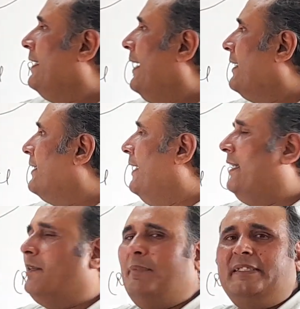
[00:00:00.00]

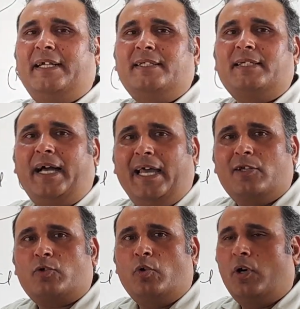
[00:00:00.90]
reactant, means that is a
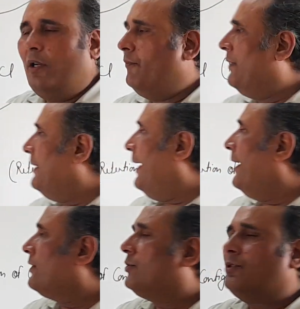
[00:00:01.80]
alcohol with
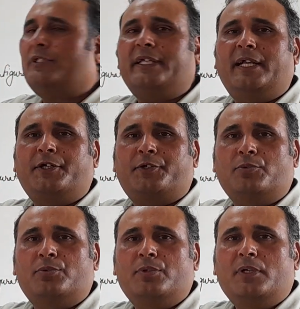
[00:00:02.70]

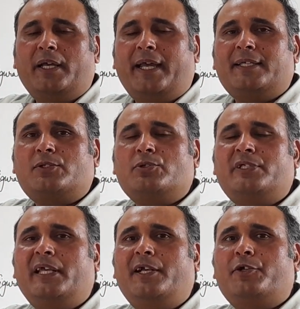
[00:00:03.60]
SOCl2.
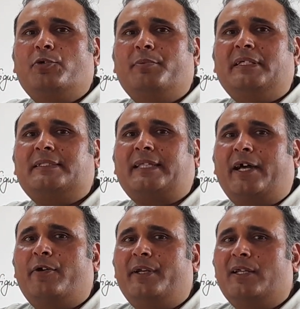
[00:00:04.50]
SOCl2 means
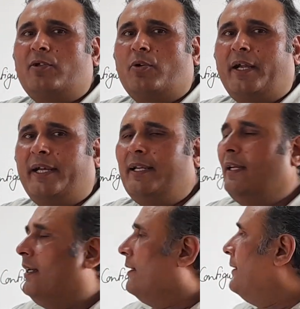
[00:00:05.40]
thionyl chloride,
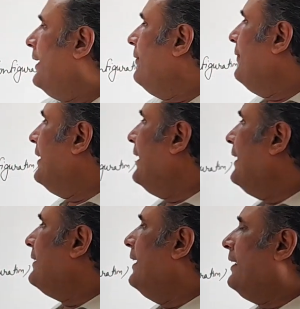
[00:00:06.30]
then we
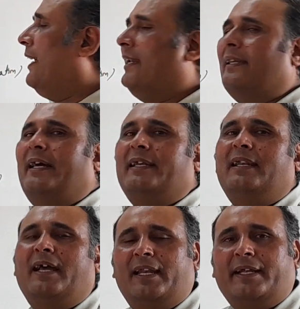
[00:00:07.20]
get that alkyl
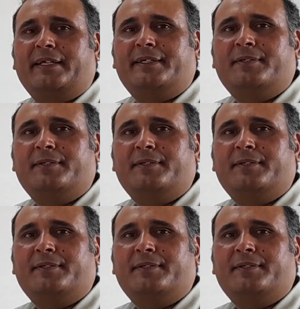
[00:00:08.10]
halide,